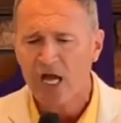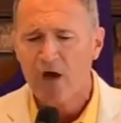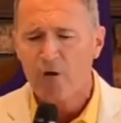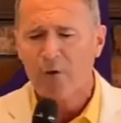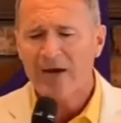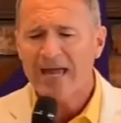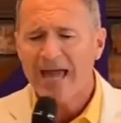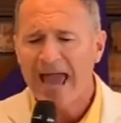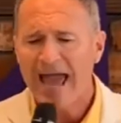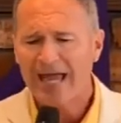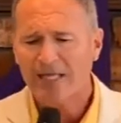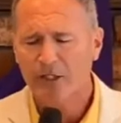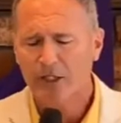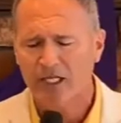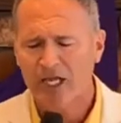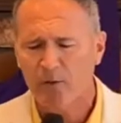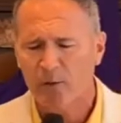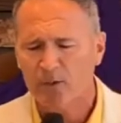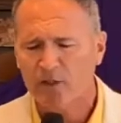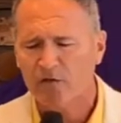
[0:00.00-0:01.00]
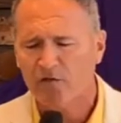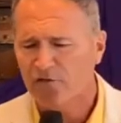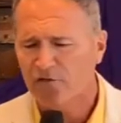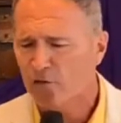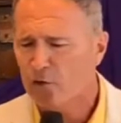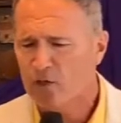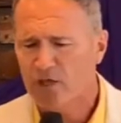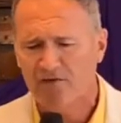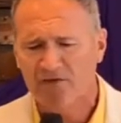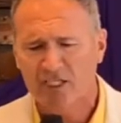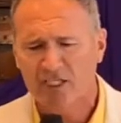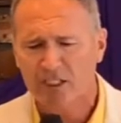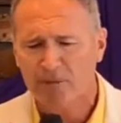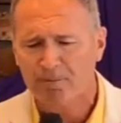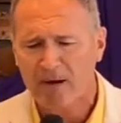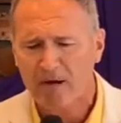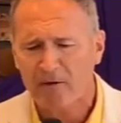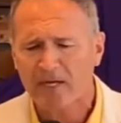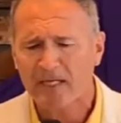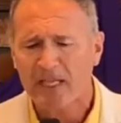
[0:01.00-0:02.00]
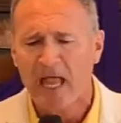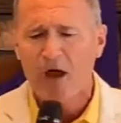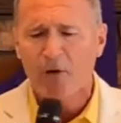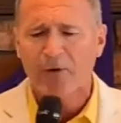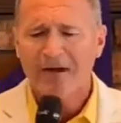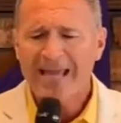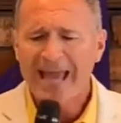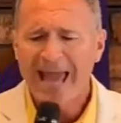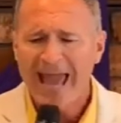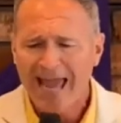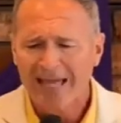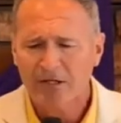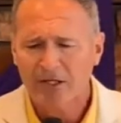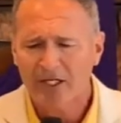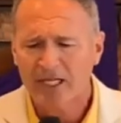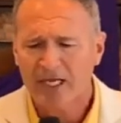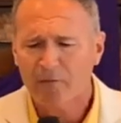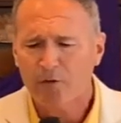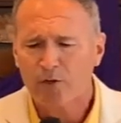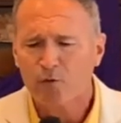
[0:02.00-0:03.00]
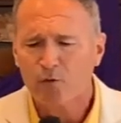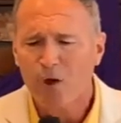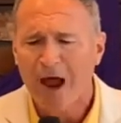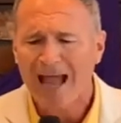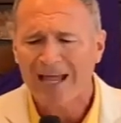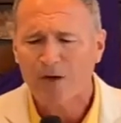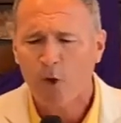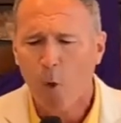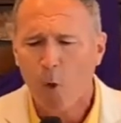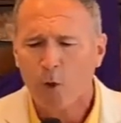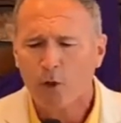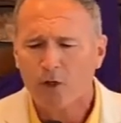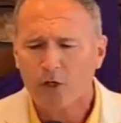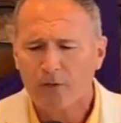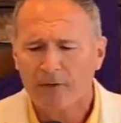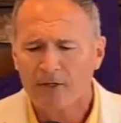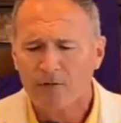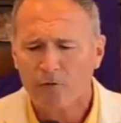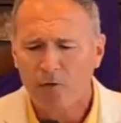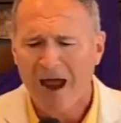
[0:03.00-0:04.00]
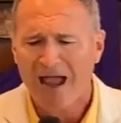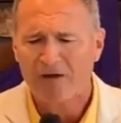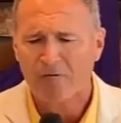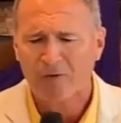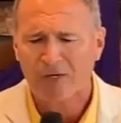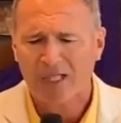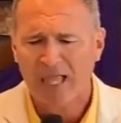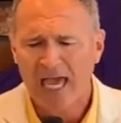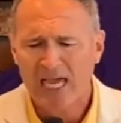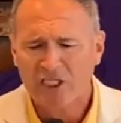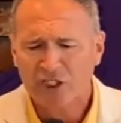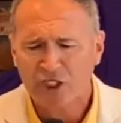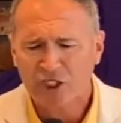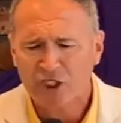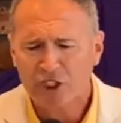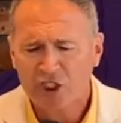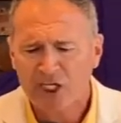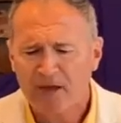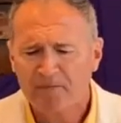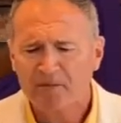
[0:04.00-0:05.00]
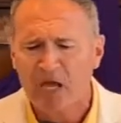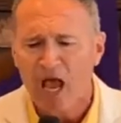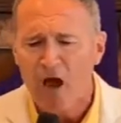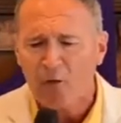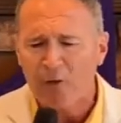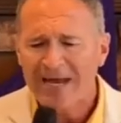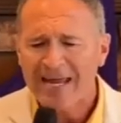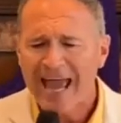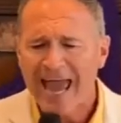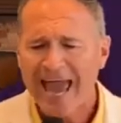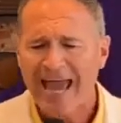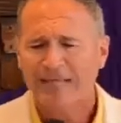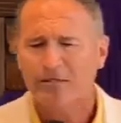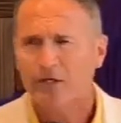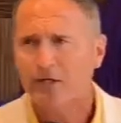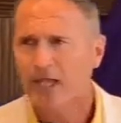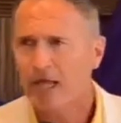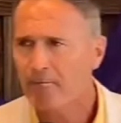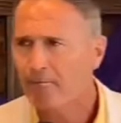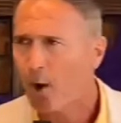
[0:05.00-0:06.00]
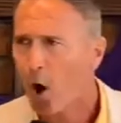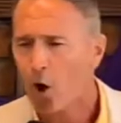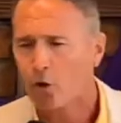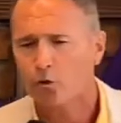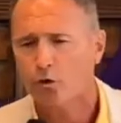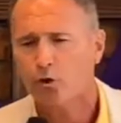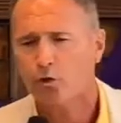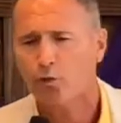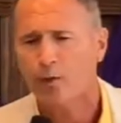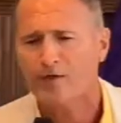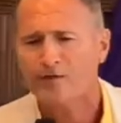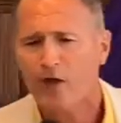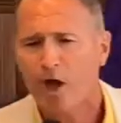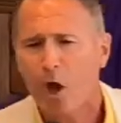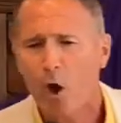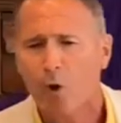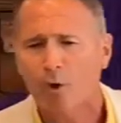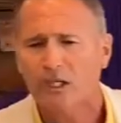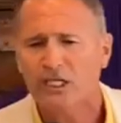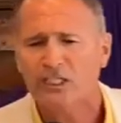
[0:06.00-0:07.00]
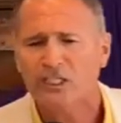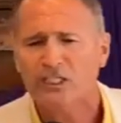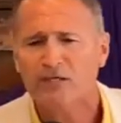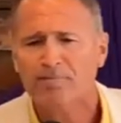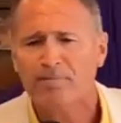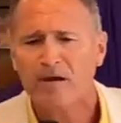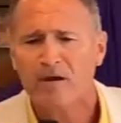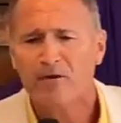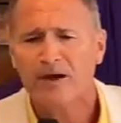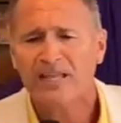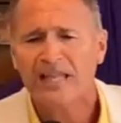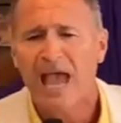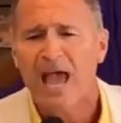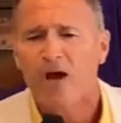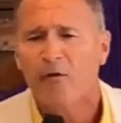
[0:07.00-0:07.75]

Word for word: We handle it with the fruit of the Spirit. We handle it with right order and right relationships. We handle it partnered with the Holy Spirit.